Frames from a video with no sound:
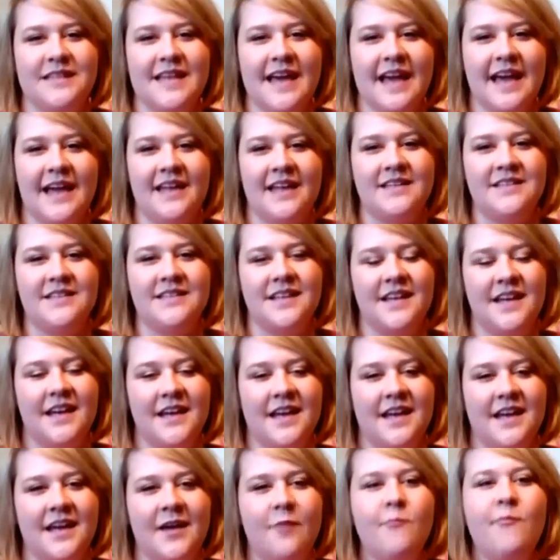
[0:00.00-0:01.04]
that
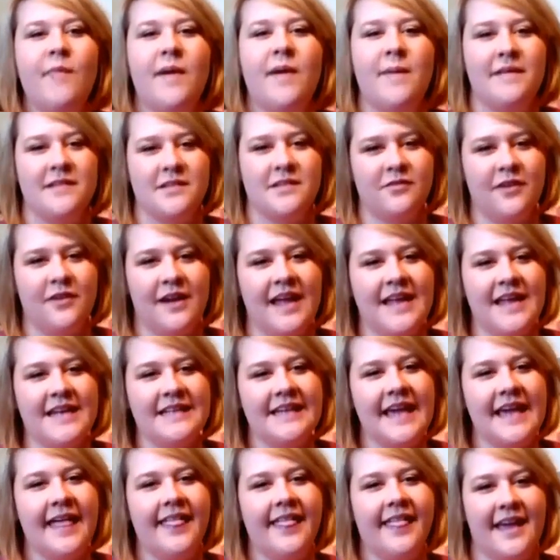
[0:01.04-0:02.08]
my best
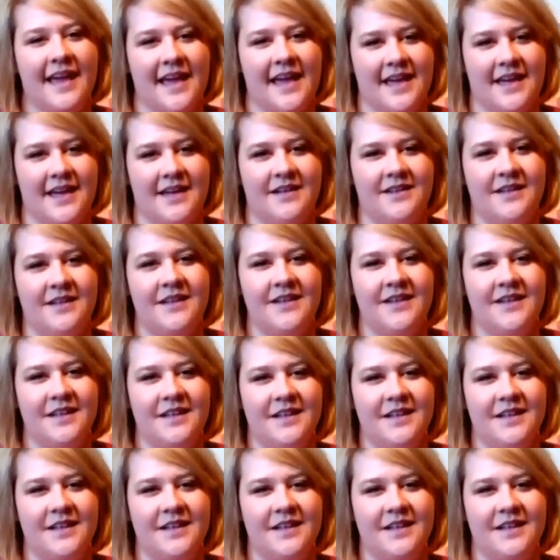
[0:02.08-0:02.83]
friend, Kellyanne,